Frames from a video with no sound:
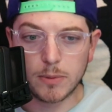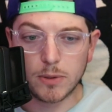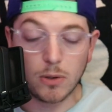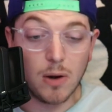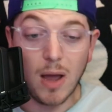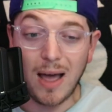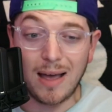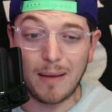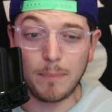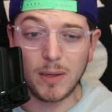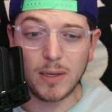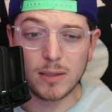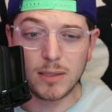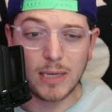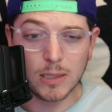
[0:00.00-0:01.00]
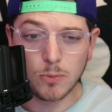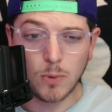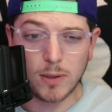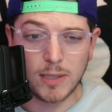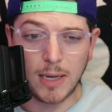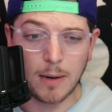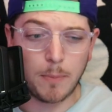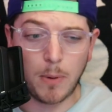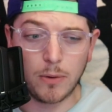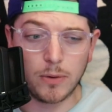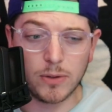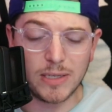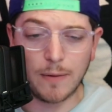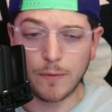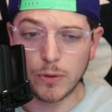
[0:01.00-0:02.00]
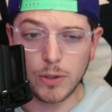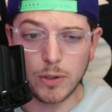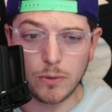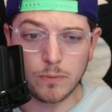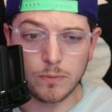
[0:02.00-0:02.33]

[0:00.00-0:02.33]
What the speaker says: They're not, because guess what? Tech partners never do.